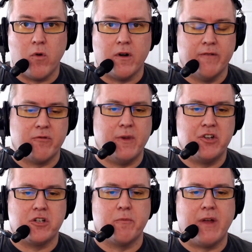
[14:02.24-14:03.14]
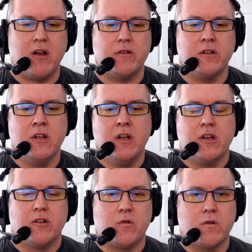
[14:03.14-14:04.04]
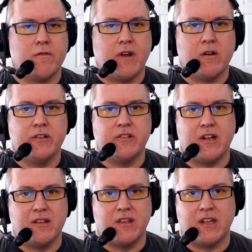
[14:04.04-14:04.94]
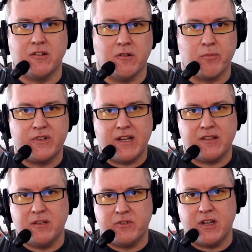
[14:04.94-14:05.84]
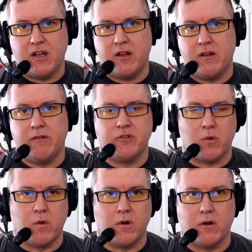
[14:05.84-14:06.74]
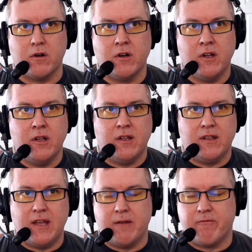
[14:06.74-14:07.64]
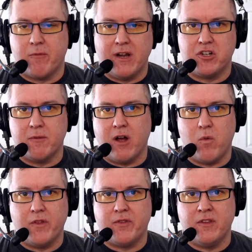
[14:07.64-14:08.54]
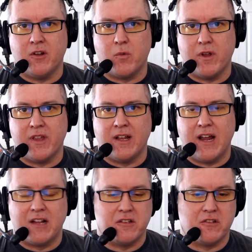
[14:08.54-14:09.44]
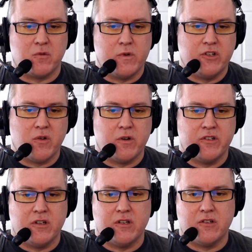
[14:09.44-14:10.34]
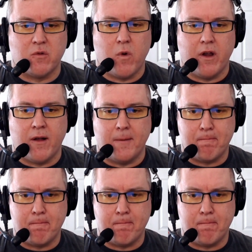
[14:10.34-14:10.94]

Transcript: information about coronavirus and anything they can do to protect themselves or get information about what you know where they can get access to resources or whatnot